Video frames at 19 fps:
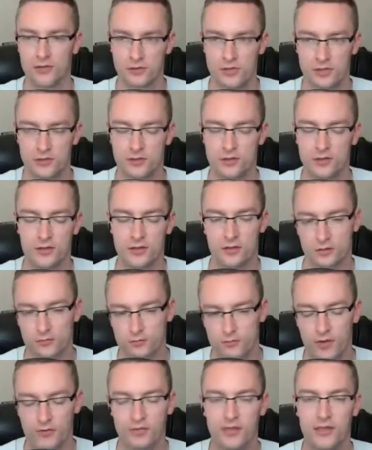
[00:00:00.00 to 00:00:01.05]
or
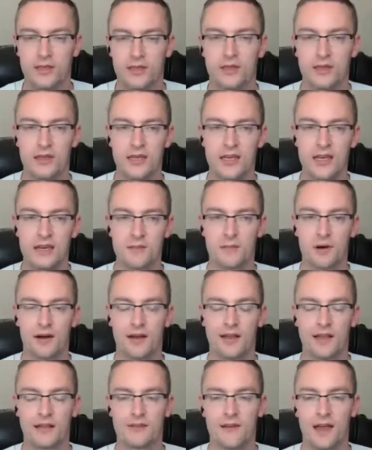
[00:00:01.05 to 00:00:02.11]
roughly.
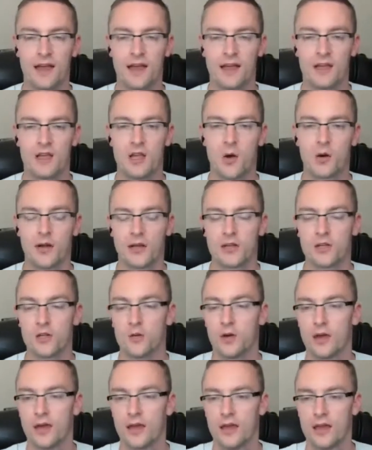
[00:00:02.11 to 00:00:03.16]
But if I go and I
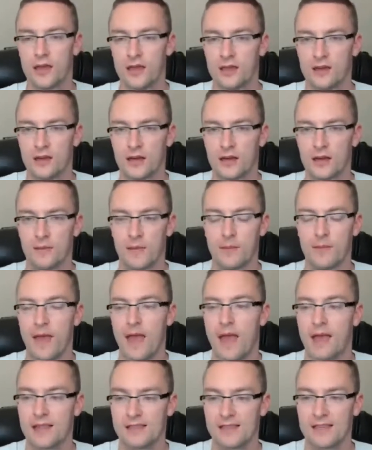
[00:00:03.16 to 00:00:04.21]
do a
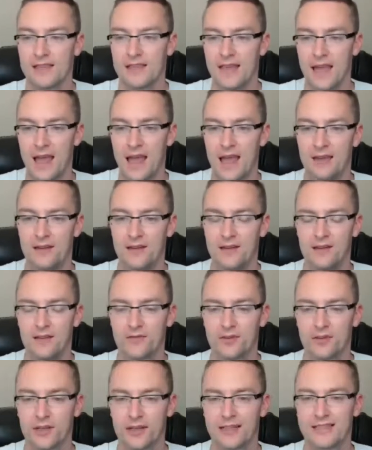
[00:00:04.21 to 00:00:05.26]
magazine ad
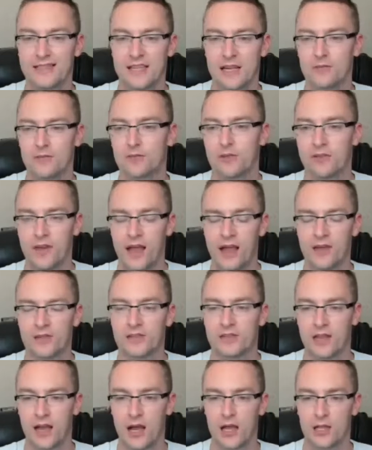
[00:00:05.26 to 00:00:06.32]
for like several
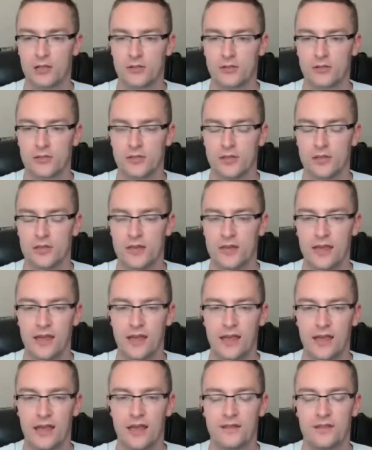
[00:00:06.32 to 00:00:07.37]
$1,000s,
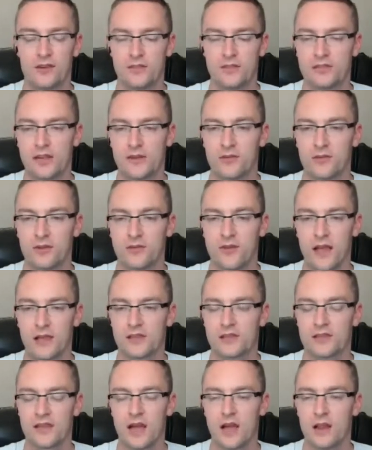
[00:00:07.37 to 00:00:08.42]
and those several
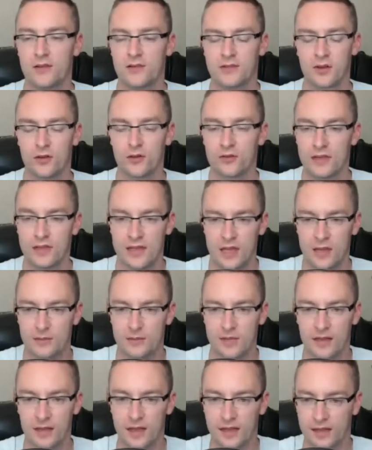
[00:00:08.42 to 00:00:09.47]
$1,000s only get
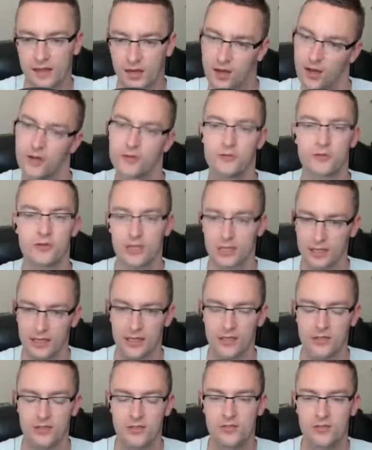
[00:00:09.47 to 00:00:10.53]
me like 100
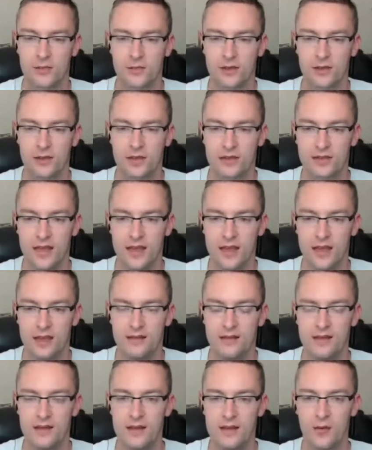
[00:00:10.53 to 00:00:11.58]
clicks or something like that,
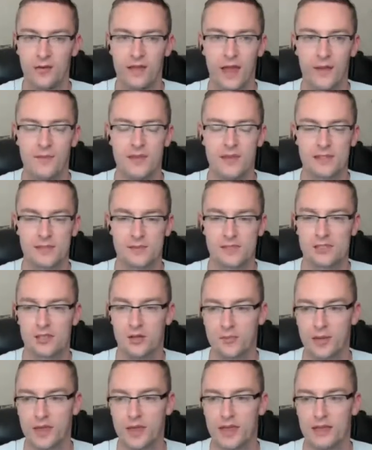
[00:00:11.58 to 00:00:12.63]
well, that means I'm still
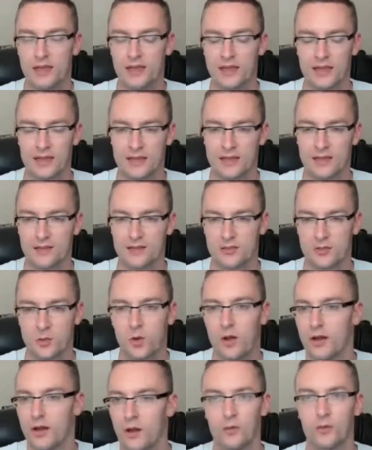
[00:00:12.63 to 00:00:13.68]
paying like
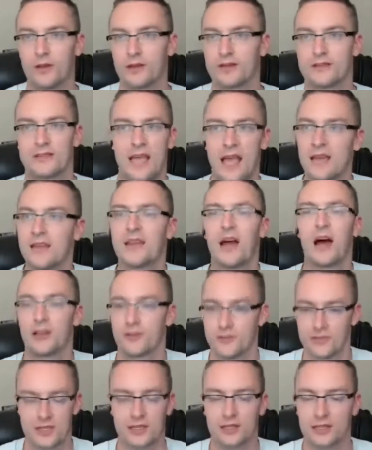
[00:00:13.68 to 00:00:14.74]

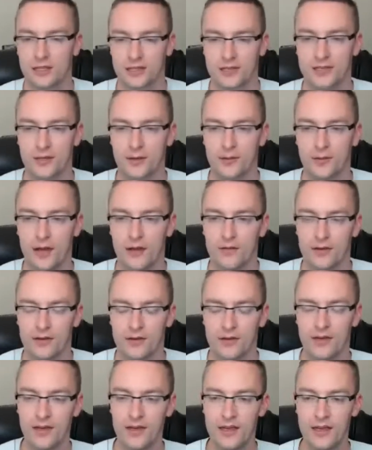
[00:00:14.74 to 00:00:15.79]
$10 a click or
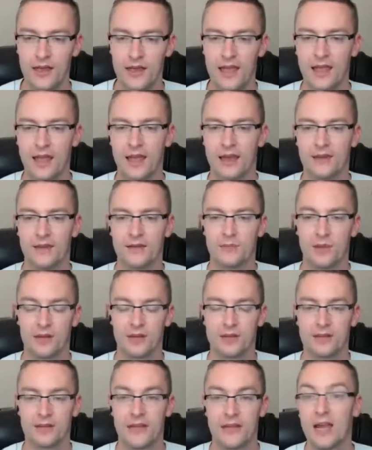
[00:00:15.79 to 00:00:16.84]
whatever,
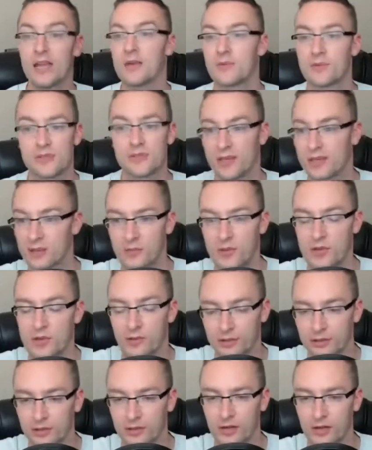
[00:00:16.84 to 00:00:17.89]
but 90% of the
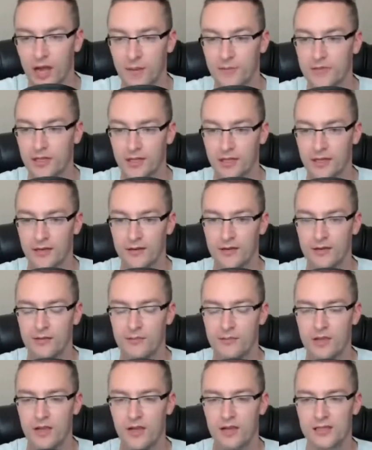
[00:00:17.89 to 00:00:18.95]
people are opting in
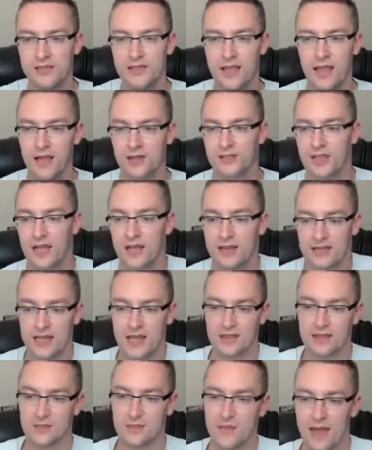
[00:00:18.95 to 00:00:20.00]
because they actually had to
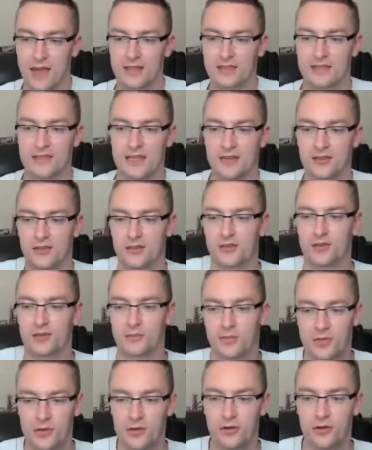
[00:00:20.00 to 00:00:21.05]
take the magazine near their
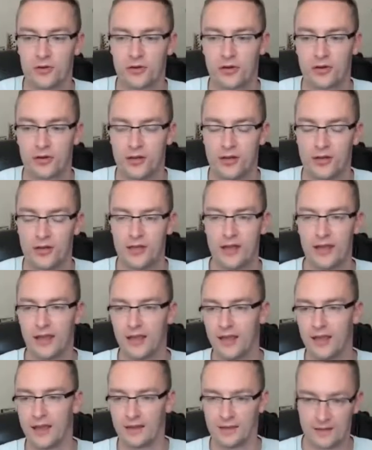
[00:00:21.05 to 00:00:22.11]
computer
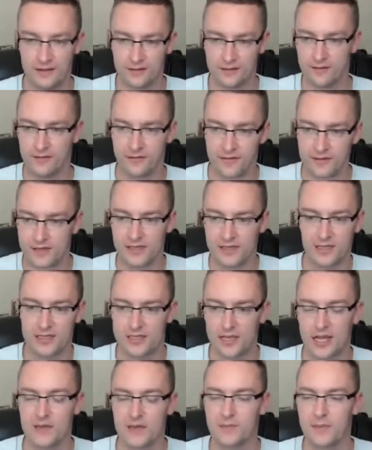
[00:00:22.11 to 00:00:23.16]
and physically
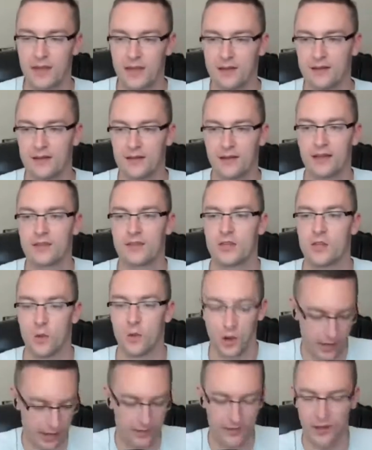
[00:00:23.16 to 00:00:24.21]
type in like the
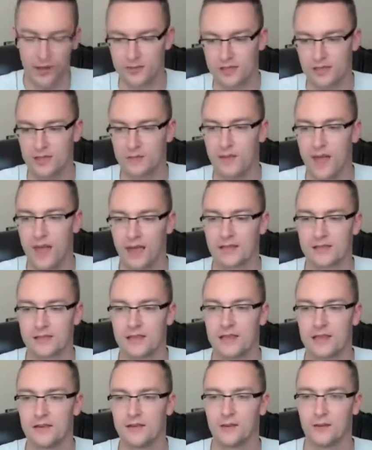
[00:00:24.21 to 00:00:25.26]
URL that was in the
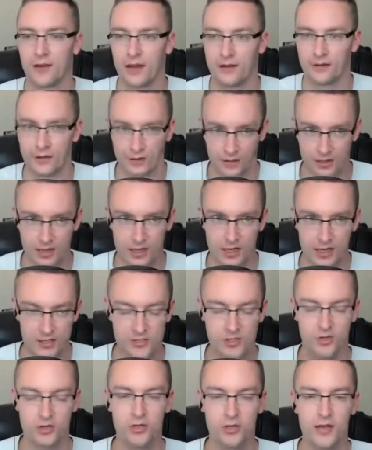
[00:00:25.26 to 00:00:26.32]
magazine or whatever. Yeah.
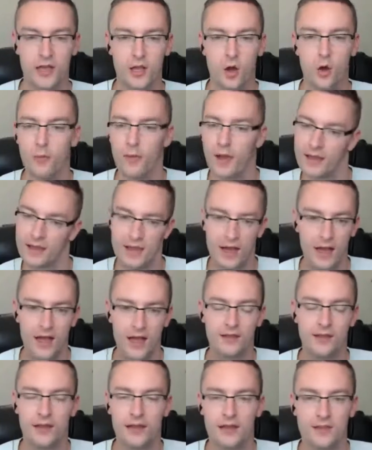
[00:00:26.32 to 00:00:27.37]
So you're like, oh my
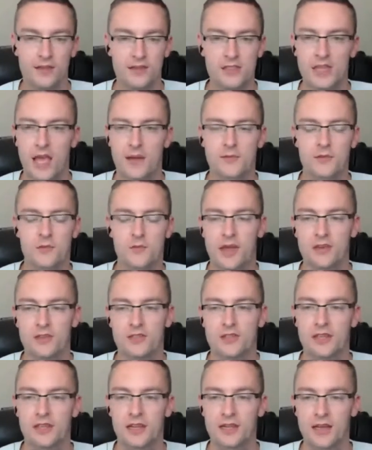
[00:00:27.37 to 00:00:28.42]
God, like this capture page
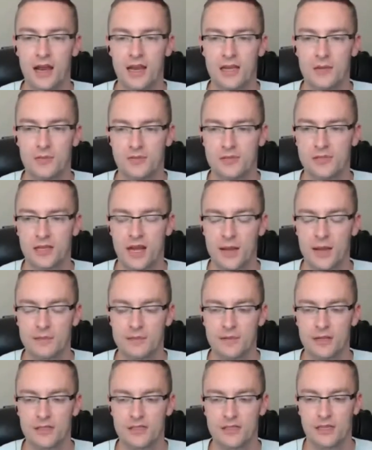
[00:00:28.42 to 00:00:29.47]
is getting 90% opt-in
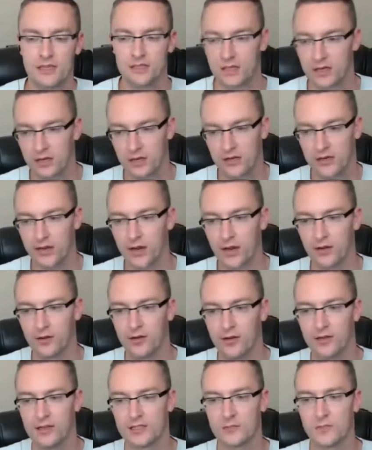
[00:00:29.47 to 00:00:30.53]
rates. It's like, no.
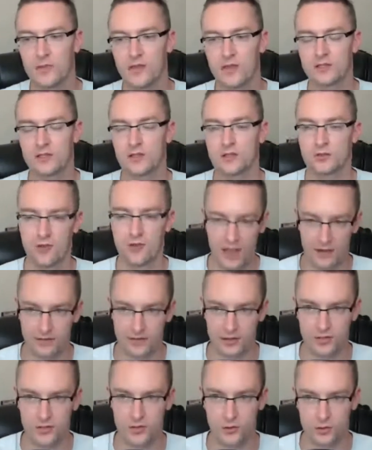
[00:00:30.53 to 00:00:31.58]
It's because the
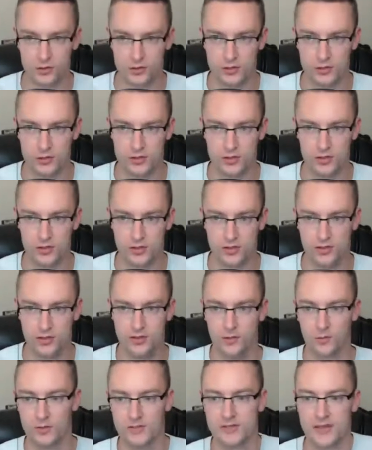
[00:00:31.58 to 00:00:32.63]
traffic source
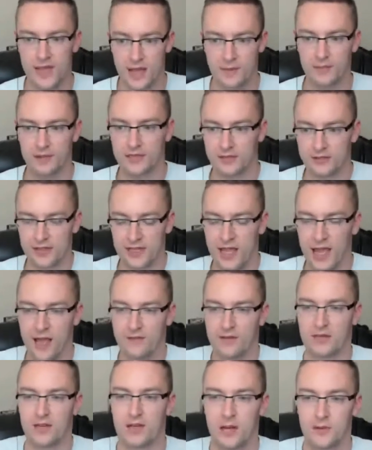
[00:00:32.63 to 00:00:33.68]
was them literally
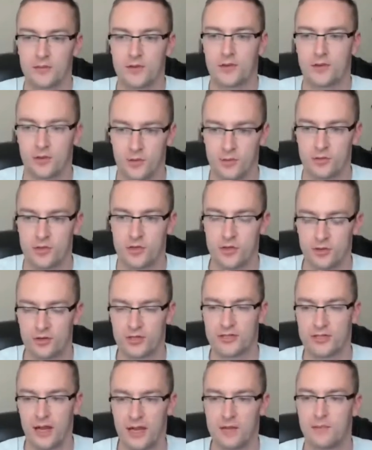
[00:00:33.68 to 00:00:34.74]
having to come to their computer and
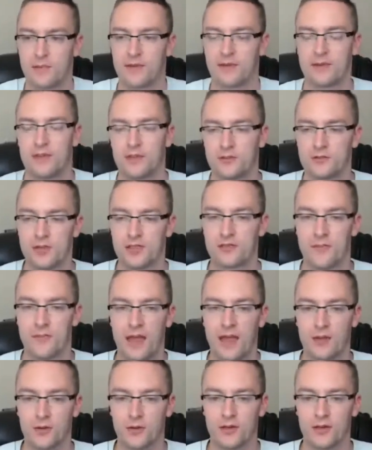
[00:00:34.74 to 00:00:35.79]
type in the address
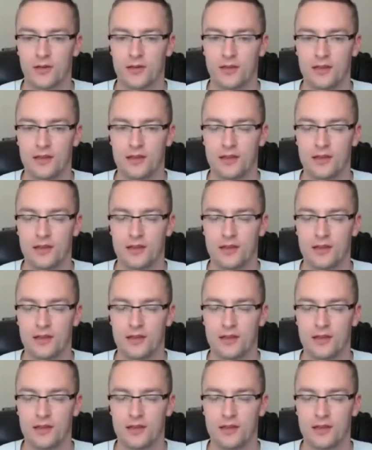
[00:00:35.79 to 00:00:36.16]
manually.